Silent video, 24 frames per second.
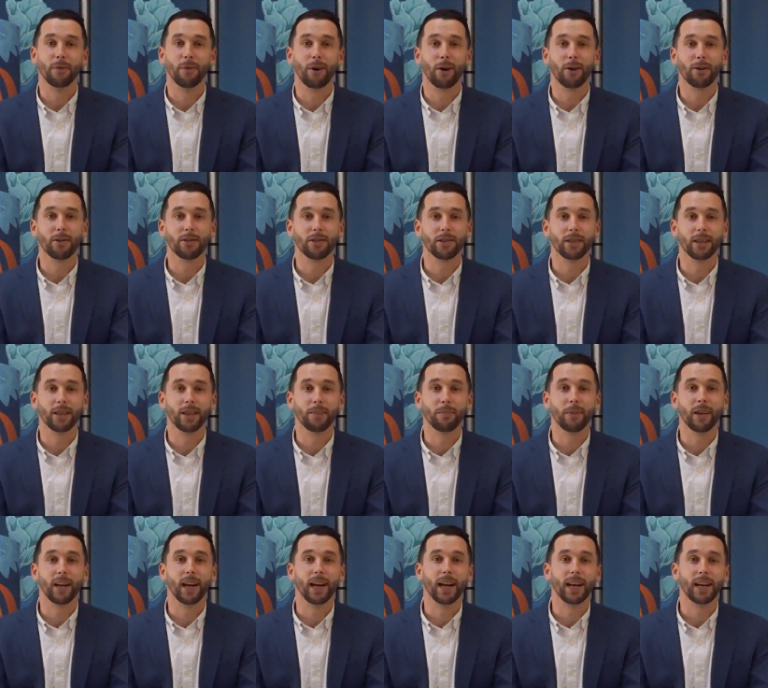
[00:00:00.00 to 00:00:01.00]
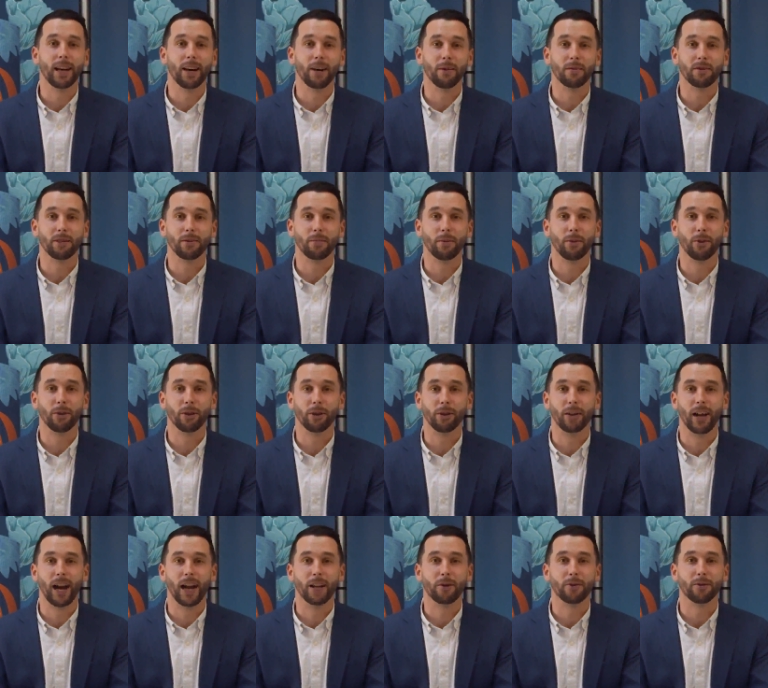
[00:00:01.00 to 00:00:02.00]
you fall asleep and help support
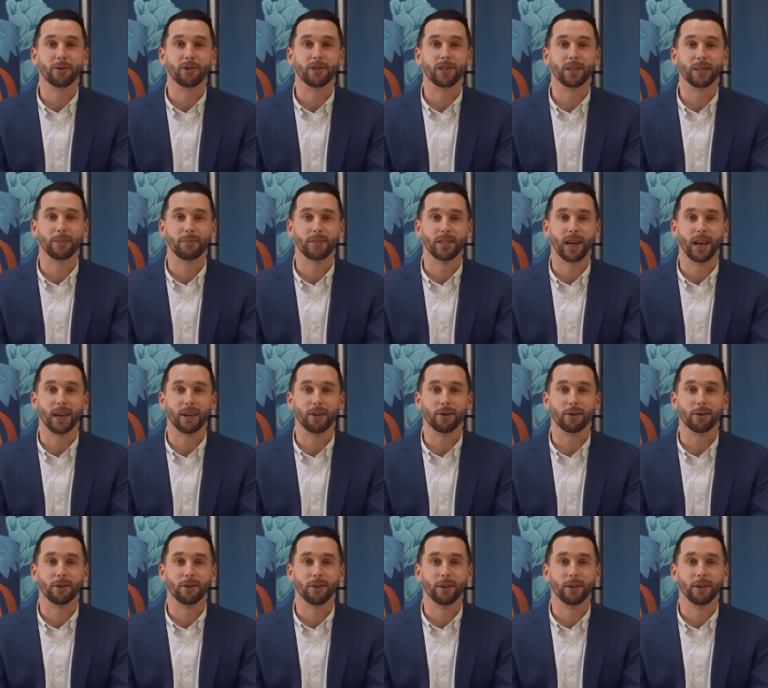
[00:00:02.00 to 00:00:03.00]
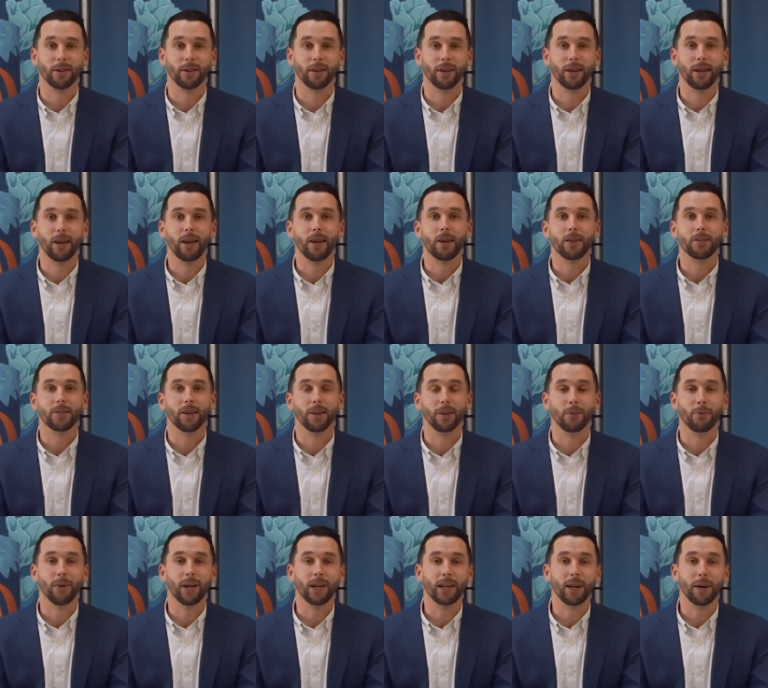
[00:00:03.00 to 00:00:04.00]
your natural sleep cycle. So
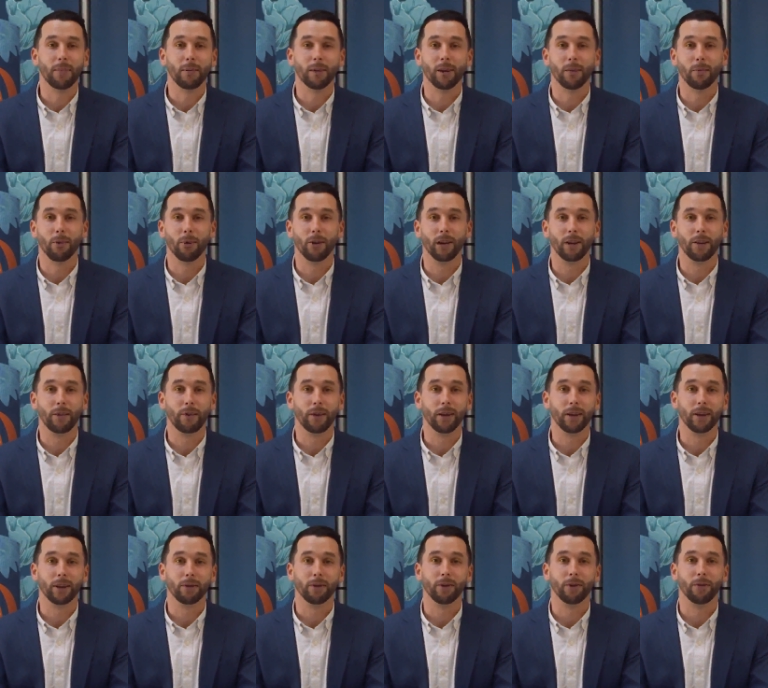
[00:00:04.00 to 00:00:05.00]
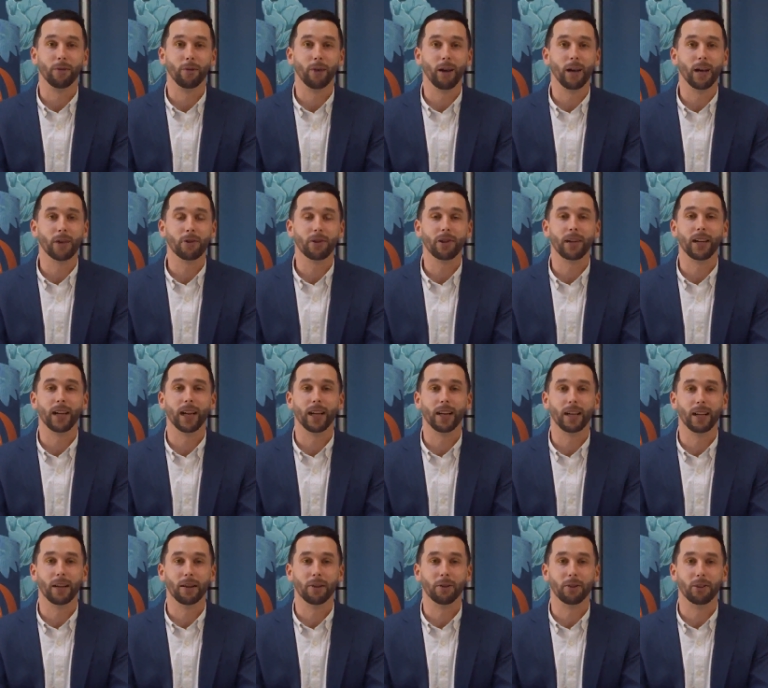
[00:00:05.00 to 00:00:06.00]
you wake up in the morning feeling refreshed
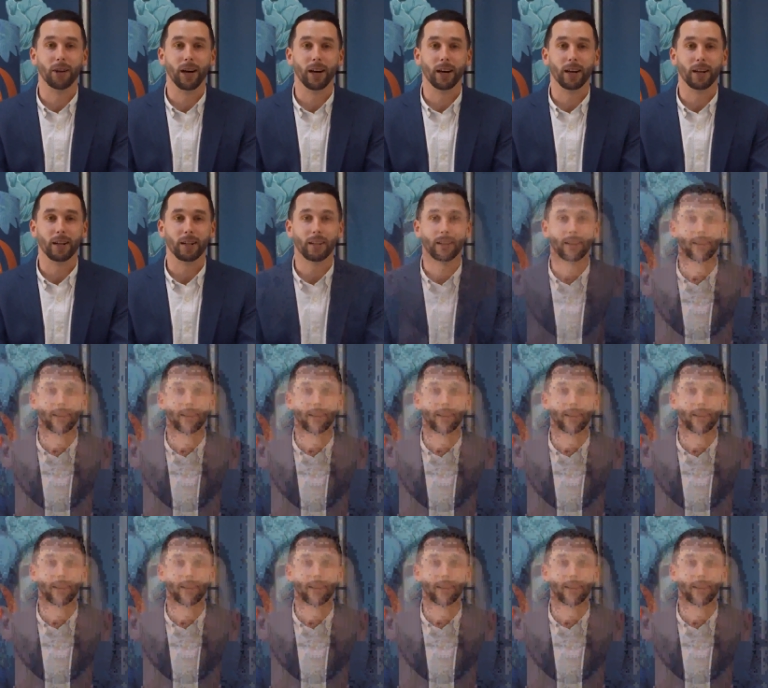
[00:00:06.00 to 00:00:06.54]
and energetic